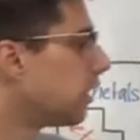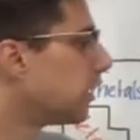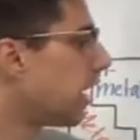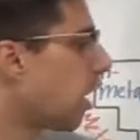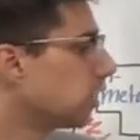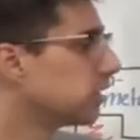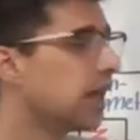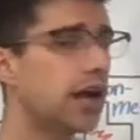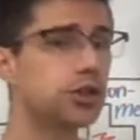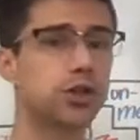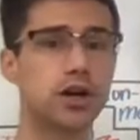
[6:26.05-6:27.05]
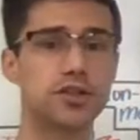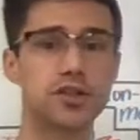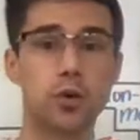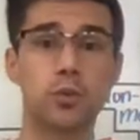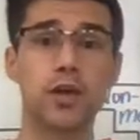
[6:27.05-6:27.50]
Now electrons
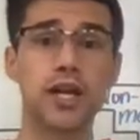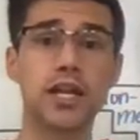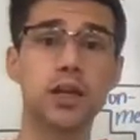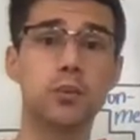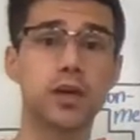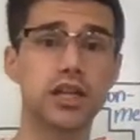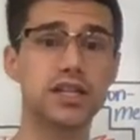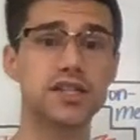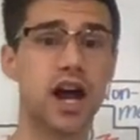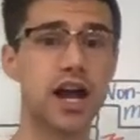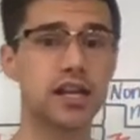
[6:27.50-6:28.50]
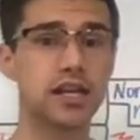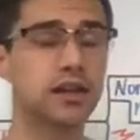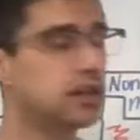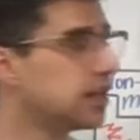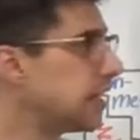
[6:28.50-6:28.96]
are really, really
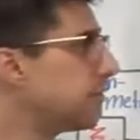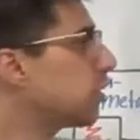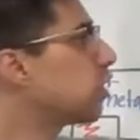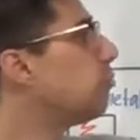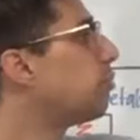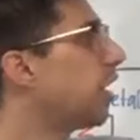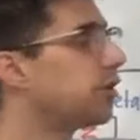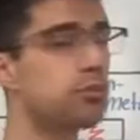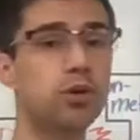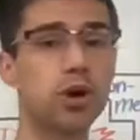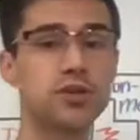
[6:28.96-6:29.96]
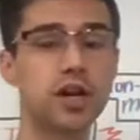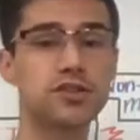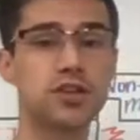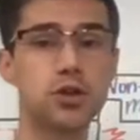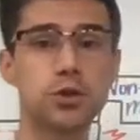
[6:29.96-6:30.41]
tiny. Even compared to
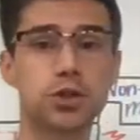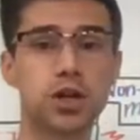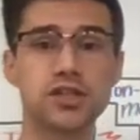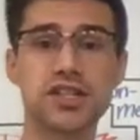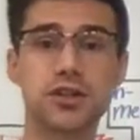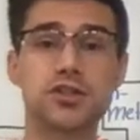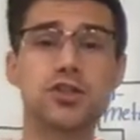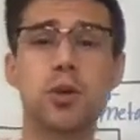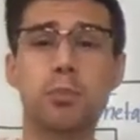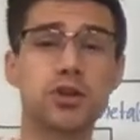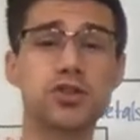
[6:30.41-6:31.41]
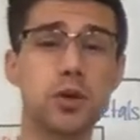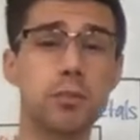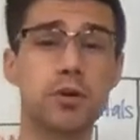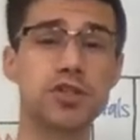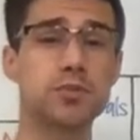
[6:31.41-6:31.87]
protons and neutrons, they're super,
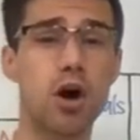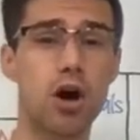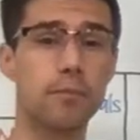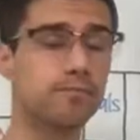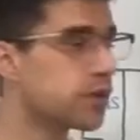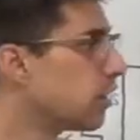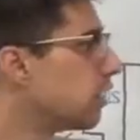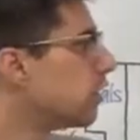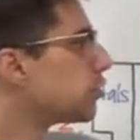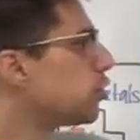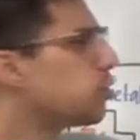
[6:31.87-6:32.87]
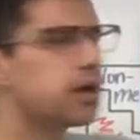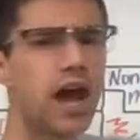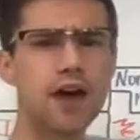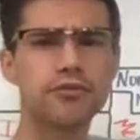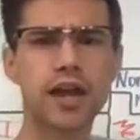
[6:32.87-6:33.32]
super small. So you could
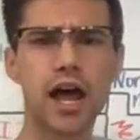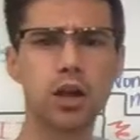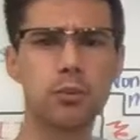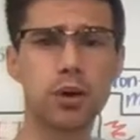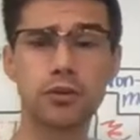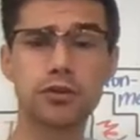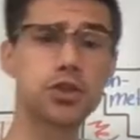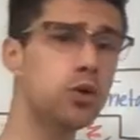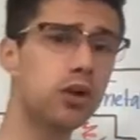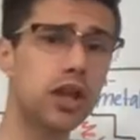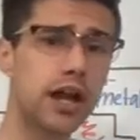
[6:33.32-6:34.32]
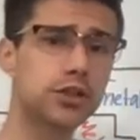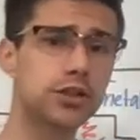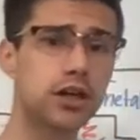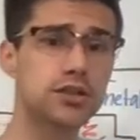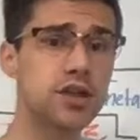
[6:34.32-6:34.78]
have an element with 2
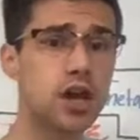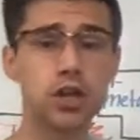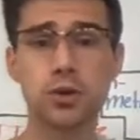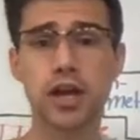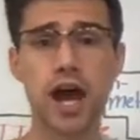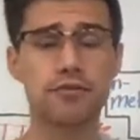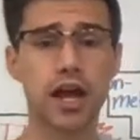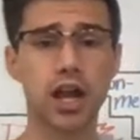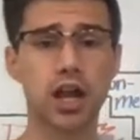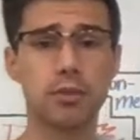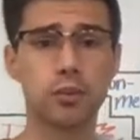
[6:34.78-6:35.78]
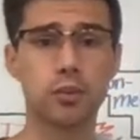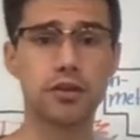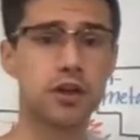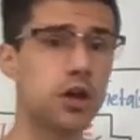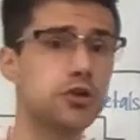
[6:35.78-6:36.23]
electrons, you can have an element
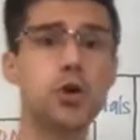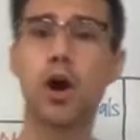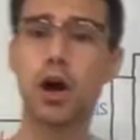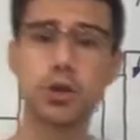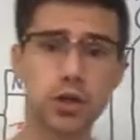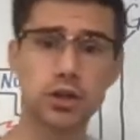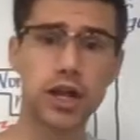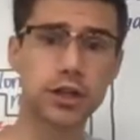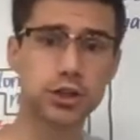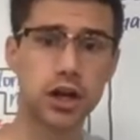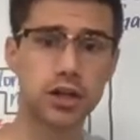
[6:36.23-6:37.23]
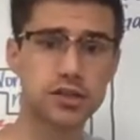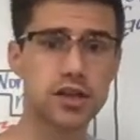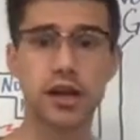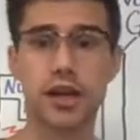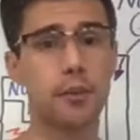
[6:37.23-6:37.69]
with 200
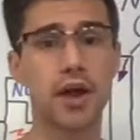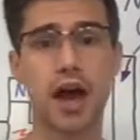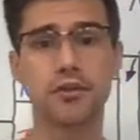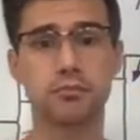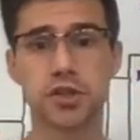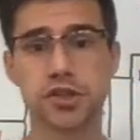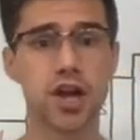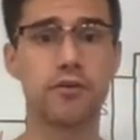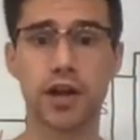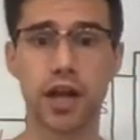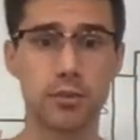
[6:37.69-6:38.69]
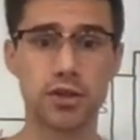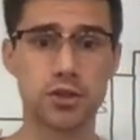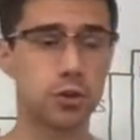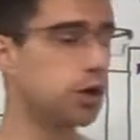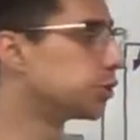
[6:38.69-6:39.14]
electrons. Now we haven't discovered element
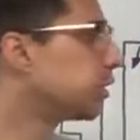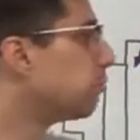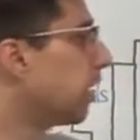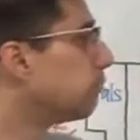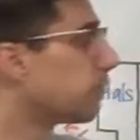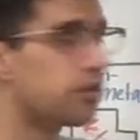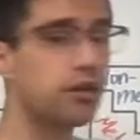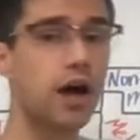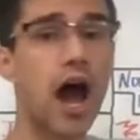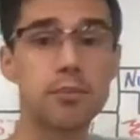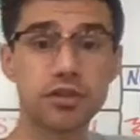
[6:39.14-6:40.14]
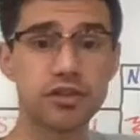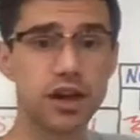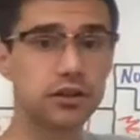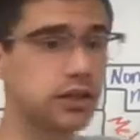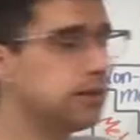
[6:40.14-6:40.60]
200, but
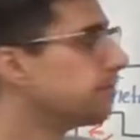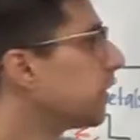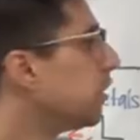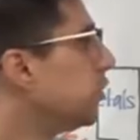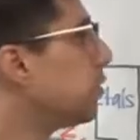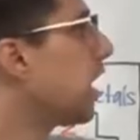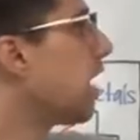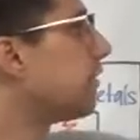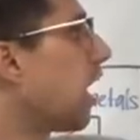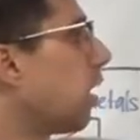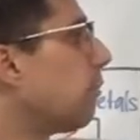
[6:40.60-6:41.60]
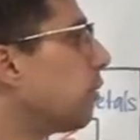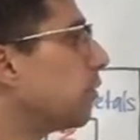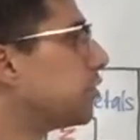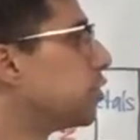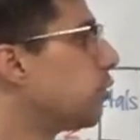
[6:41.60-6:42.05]
hypothetically, you could have an element
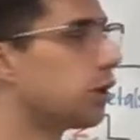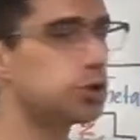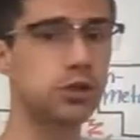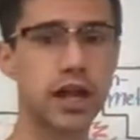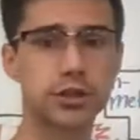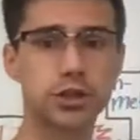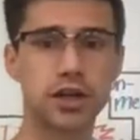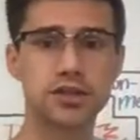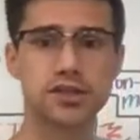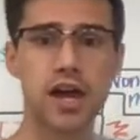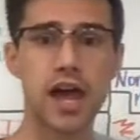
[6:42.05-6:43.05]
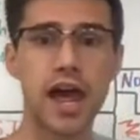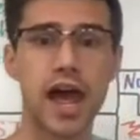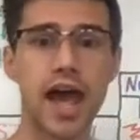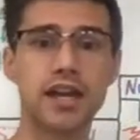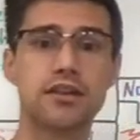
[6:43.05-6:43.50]
with 200 electrons,
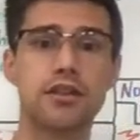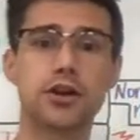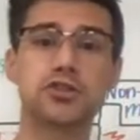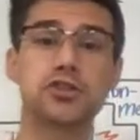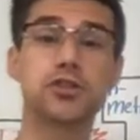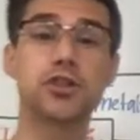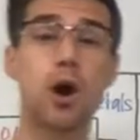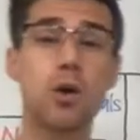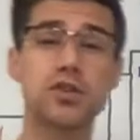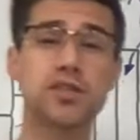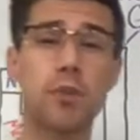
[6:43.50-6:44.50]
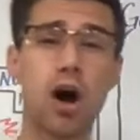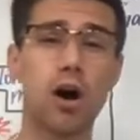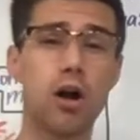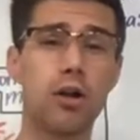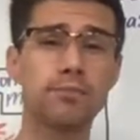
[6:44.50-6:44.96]
and they're so
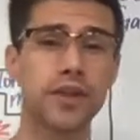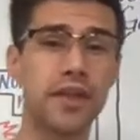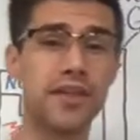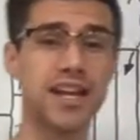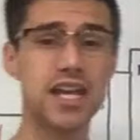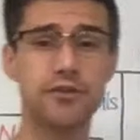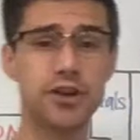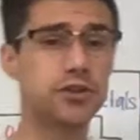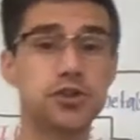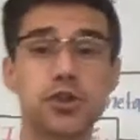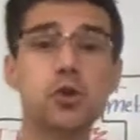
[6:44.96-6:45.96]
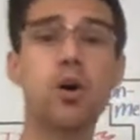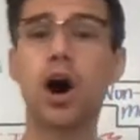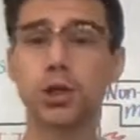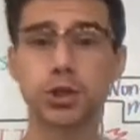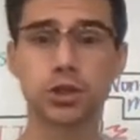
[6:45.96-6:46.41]
small that even
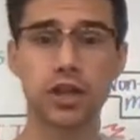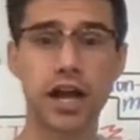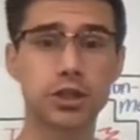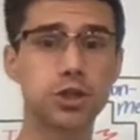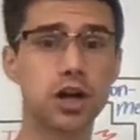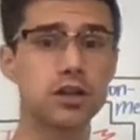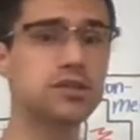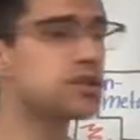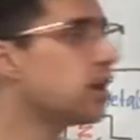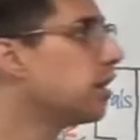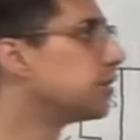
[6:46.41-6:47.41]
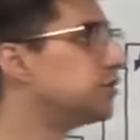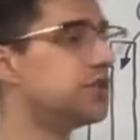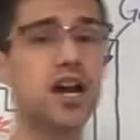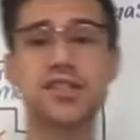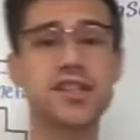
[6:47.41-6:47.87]
200 electrons
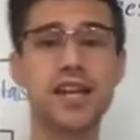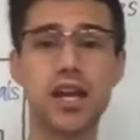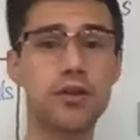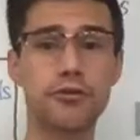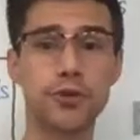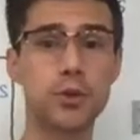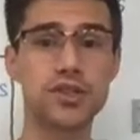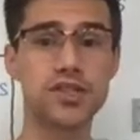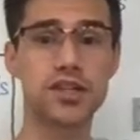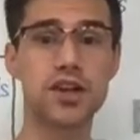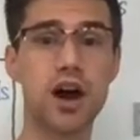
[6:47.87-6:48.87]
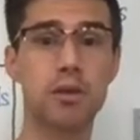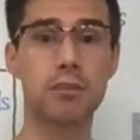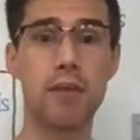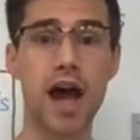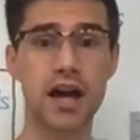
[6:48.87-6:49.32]
doesn't influence the
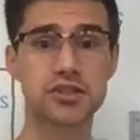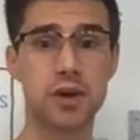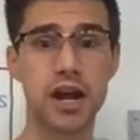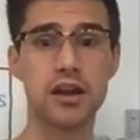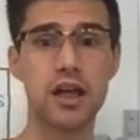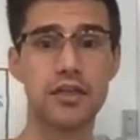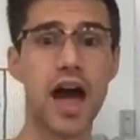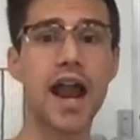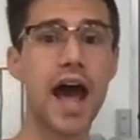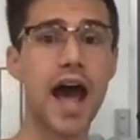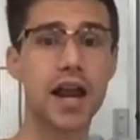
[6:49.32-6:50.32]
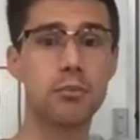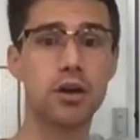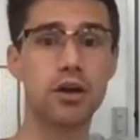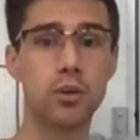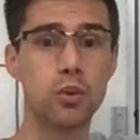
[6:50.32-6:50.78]
atomic mass, right? That
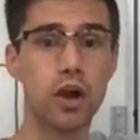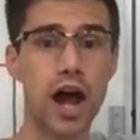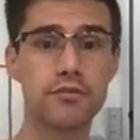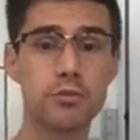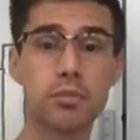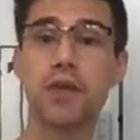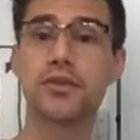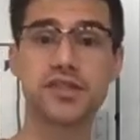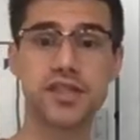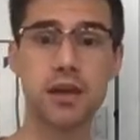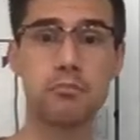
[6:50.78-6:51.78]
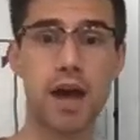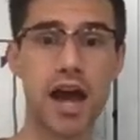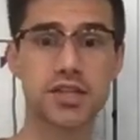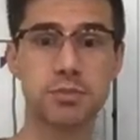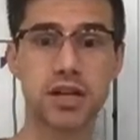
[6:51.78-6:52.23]
atom will have about the same
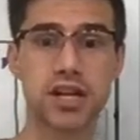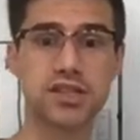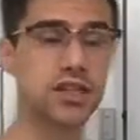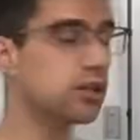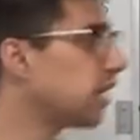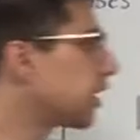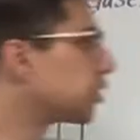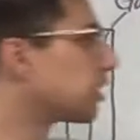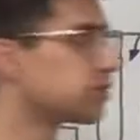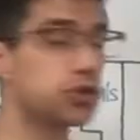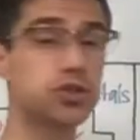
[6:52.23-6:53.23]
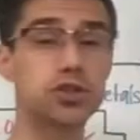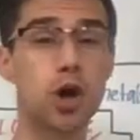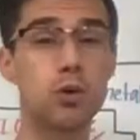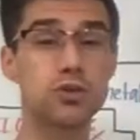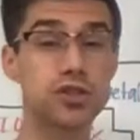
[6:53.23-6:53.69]
mass because the electrons are
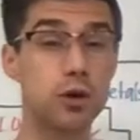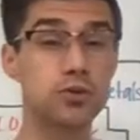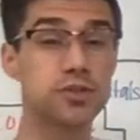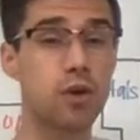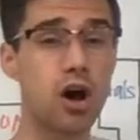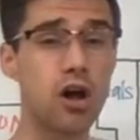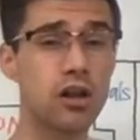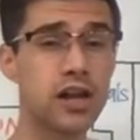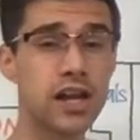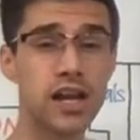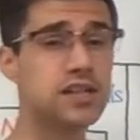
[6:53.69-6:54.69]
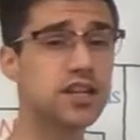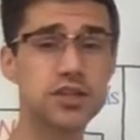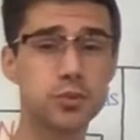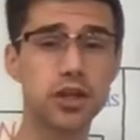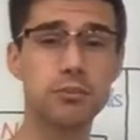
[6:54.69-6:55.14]
so, so small. It
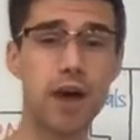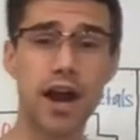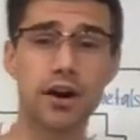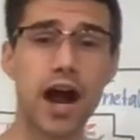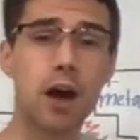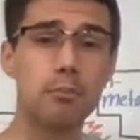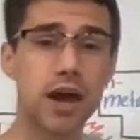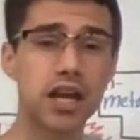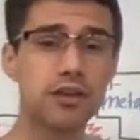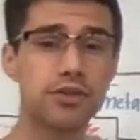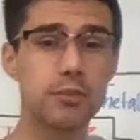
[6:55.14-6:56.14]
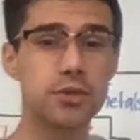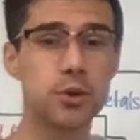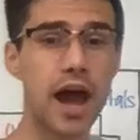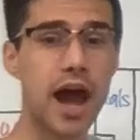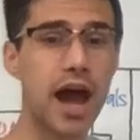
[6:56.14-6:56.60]
doesn't really matter how many of them
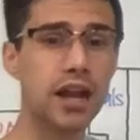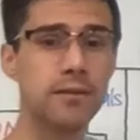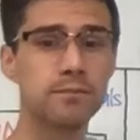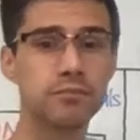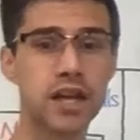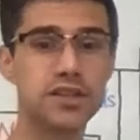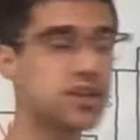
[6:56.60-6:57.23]
you add. It